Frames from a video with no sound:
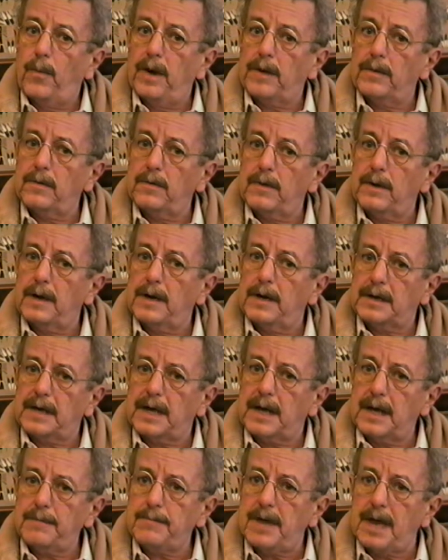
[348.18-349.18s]
when it
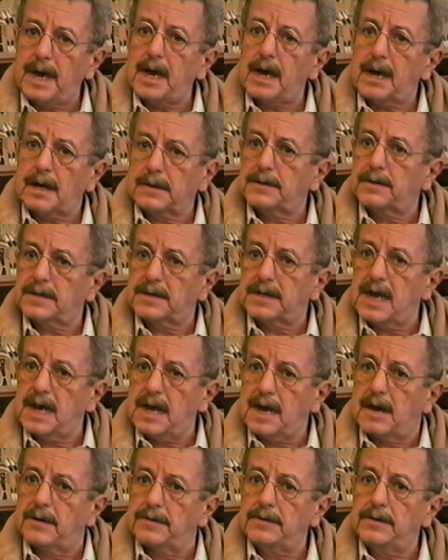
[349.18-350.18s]
came back to
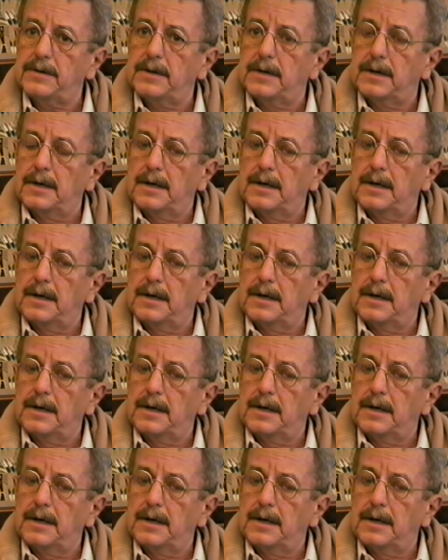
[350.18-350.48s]
town,